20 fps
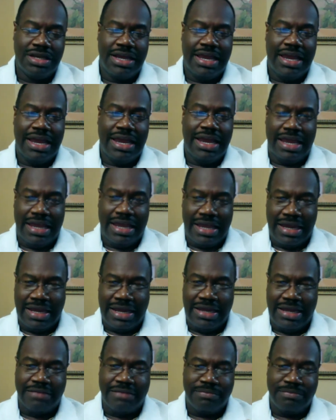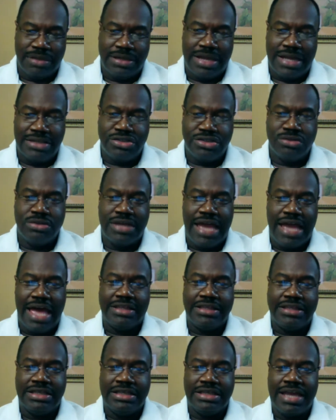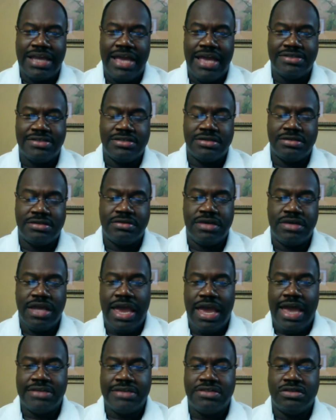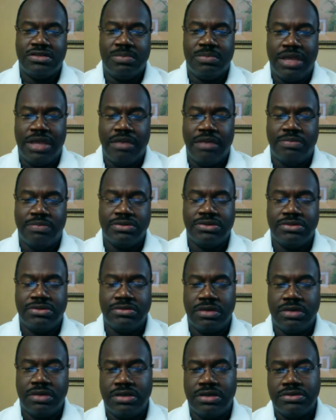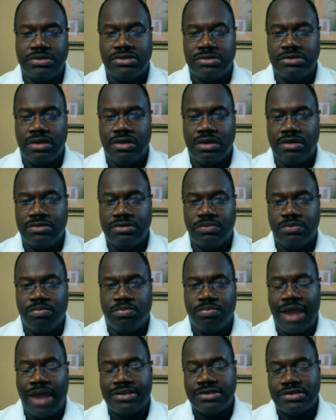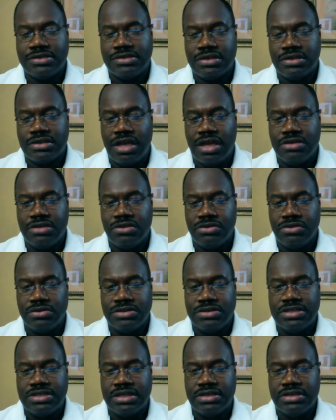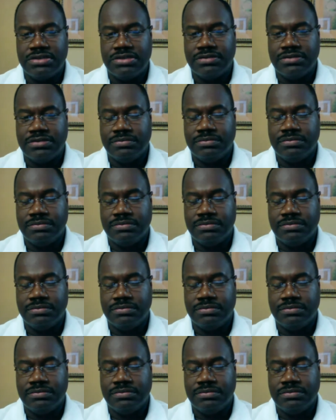but that student athlete has to be able to practice and do these things.